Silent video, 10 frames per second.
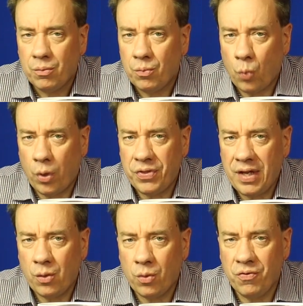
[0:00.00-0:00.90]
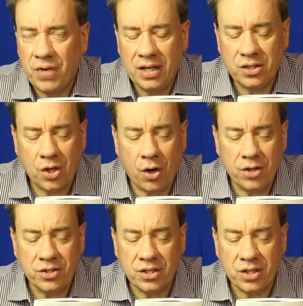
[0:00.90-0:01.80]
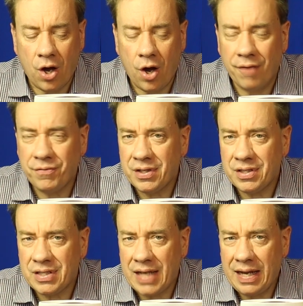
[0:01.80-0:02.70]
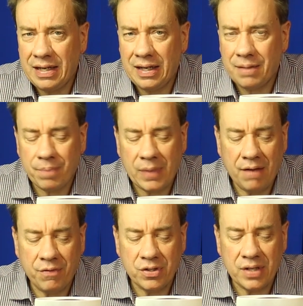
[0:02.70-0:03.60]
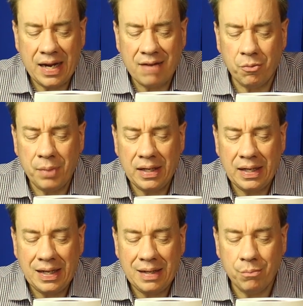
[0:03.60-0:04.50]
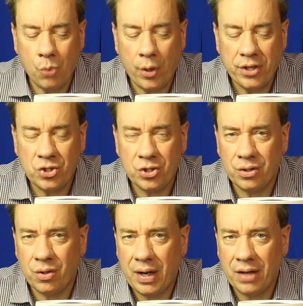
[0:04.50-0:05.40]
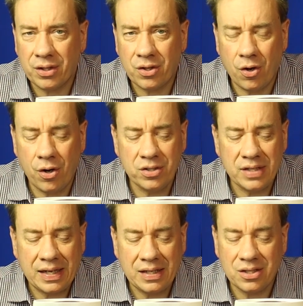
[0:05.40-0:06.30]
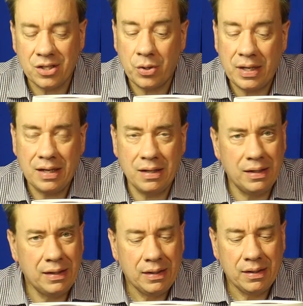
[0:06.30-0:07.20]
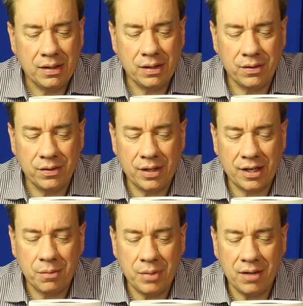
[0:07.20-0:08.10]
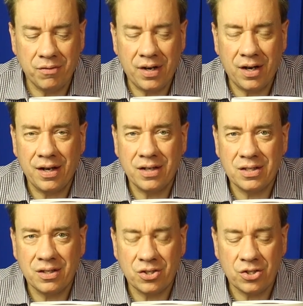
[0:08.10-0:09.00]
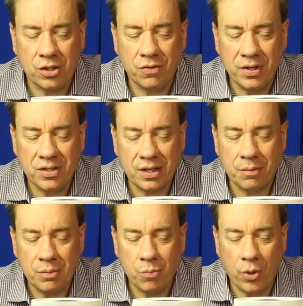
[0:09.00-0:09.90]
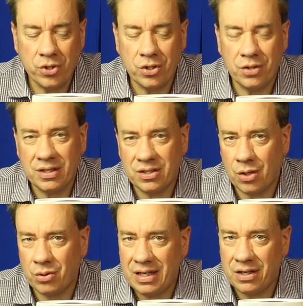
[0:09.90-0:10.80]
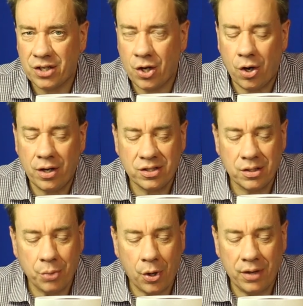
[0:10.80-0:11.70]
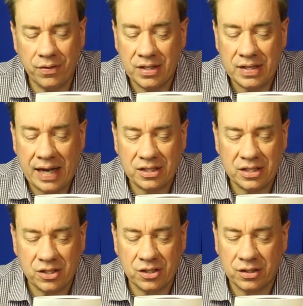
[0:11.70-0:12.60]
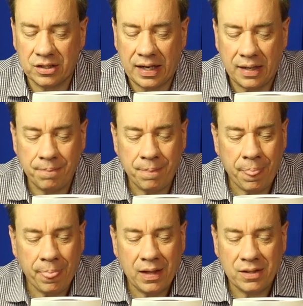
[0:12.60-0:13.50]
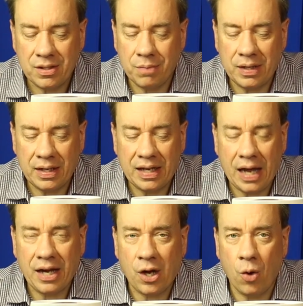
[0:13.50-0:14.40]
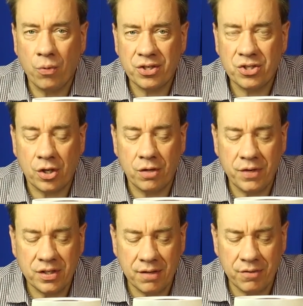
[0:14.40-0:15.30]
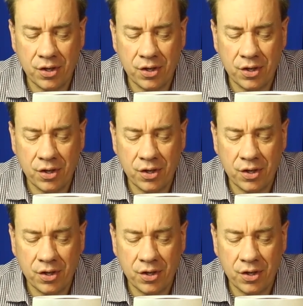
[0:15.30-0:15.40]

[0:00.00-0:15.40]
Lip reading: One thing with vintage cards, there's often staining. If there's ever been any moisture around the cards, they can soak in. There can be a variance in the surface. There can be moisture that's soaked into the card in some part. This actually just looks like something got on the surface of the